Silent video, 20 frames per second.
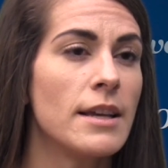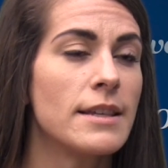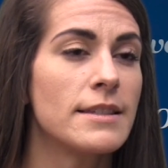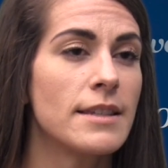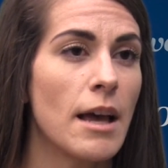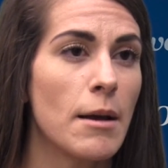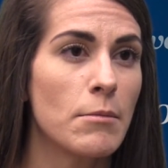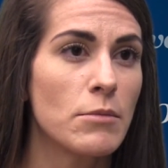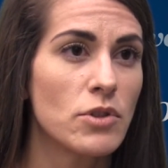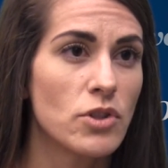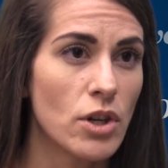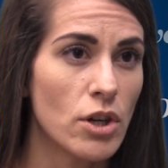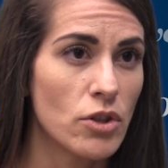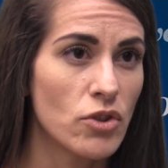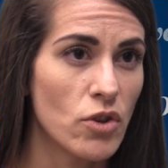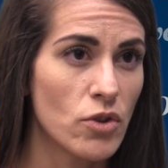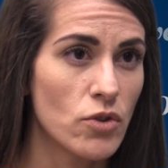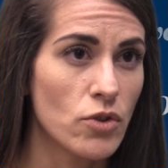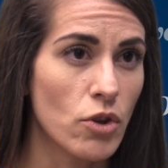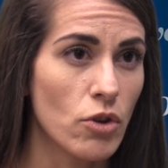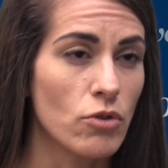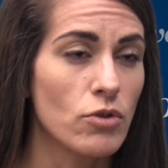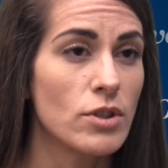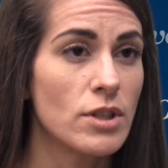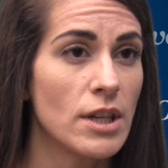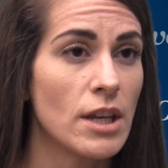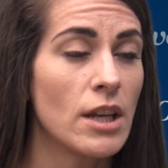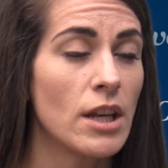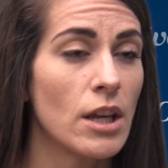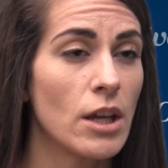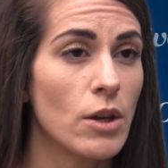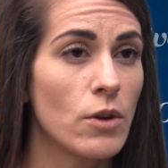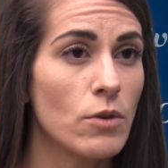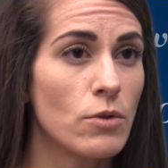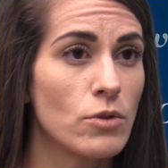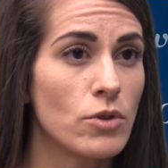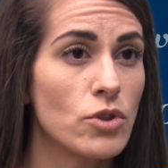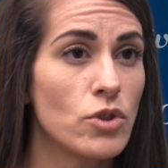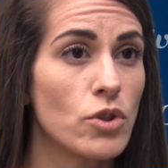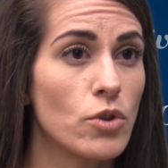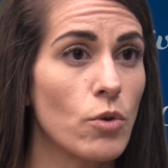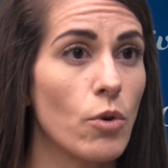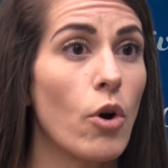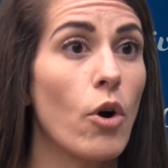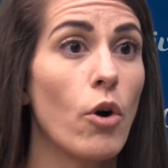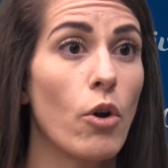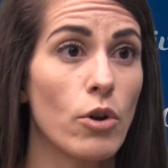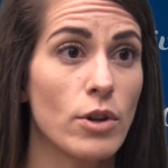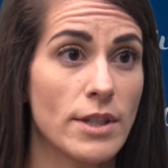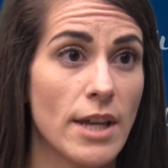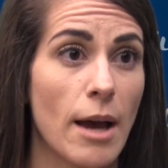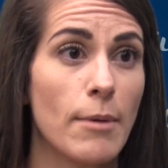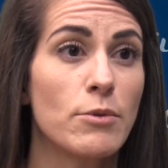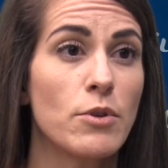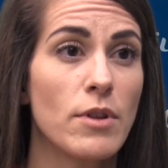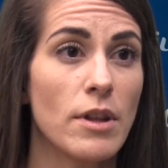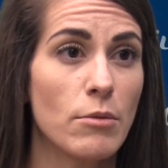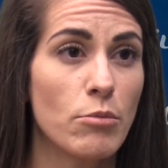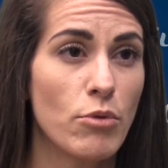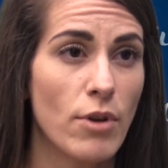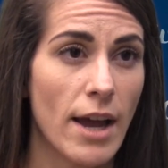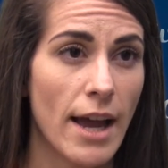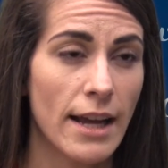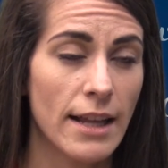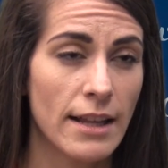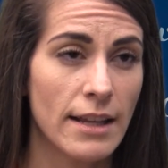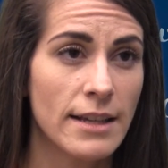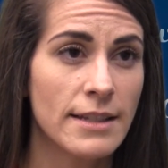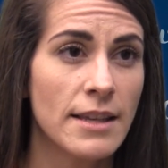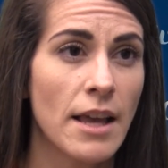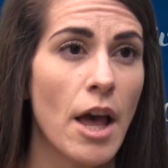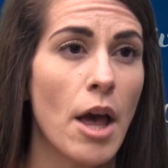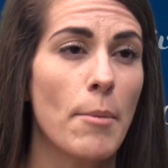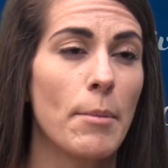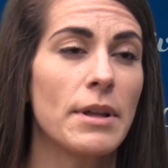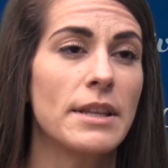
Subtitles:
Some surgeons continue to hold up to that practice,